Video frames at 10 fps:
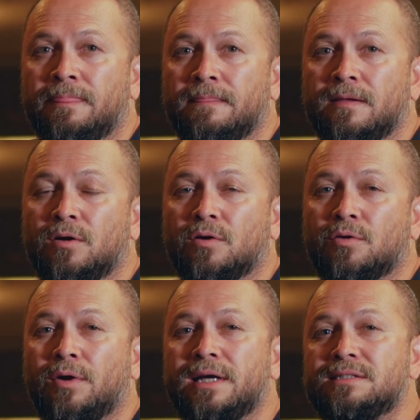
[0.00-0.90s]
You know,
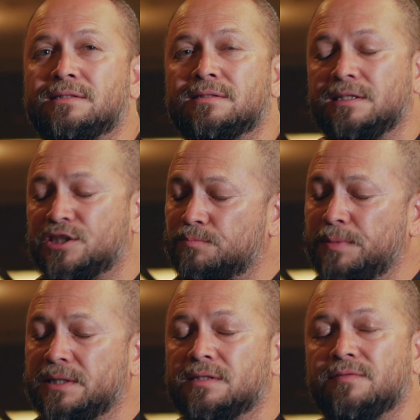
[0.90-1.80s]
Christ
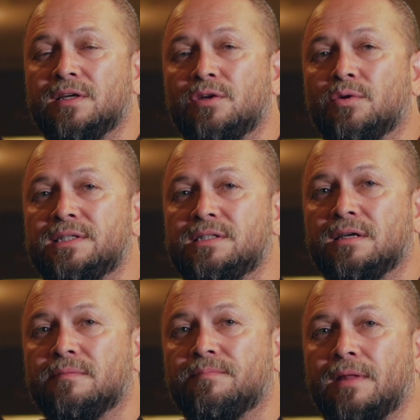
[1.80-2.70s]
speaks of the
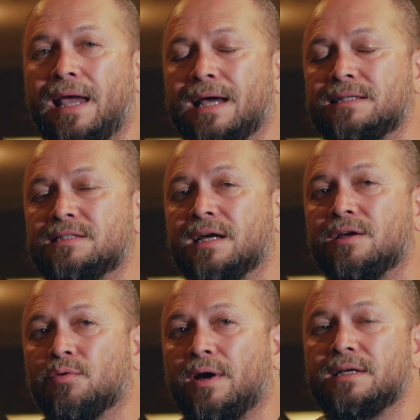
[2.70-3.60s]
anointing.
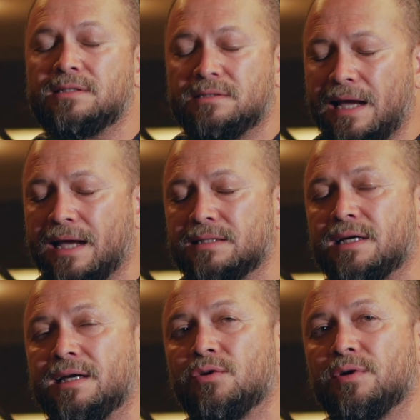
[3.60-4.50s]
Antichrist is
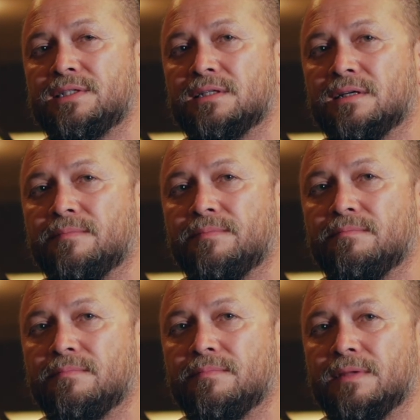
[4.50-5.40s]
anti-anointing.
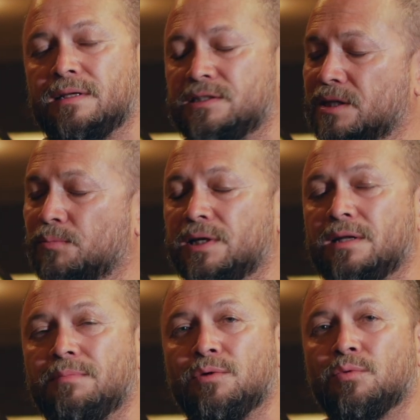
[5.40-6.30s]
And someone
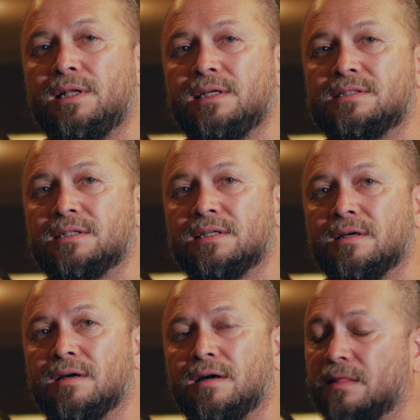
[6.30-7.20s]
could be
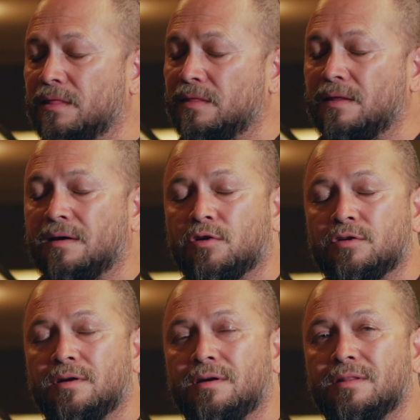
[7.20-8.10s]
releasing
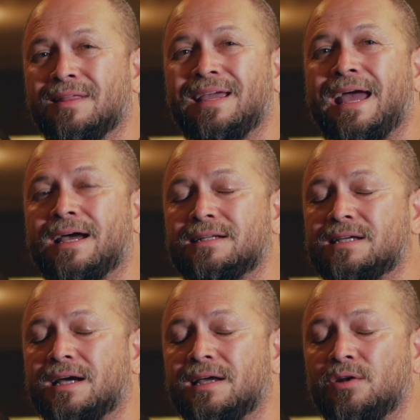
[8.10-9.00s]
or the
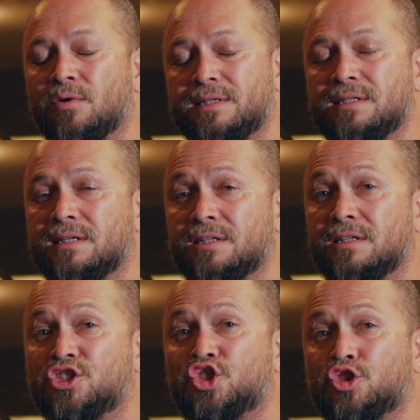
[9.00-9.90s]
anti-anointing
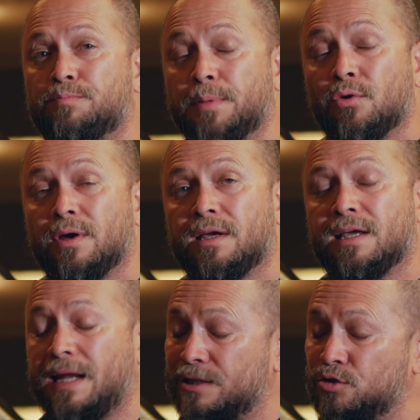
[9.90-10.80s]
spirit
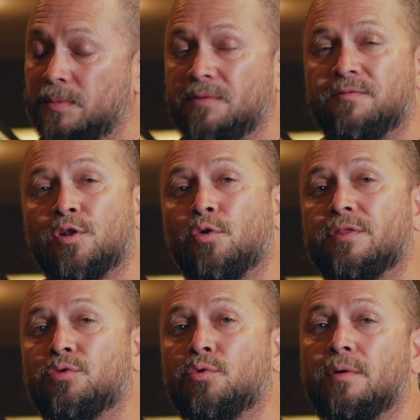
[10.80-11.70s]
can actually be
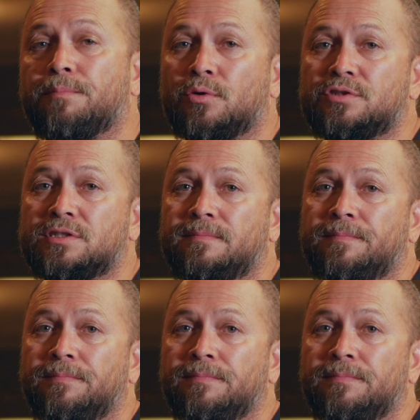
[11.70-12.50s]
flowing through a person.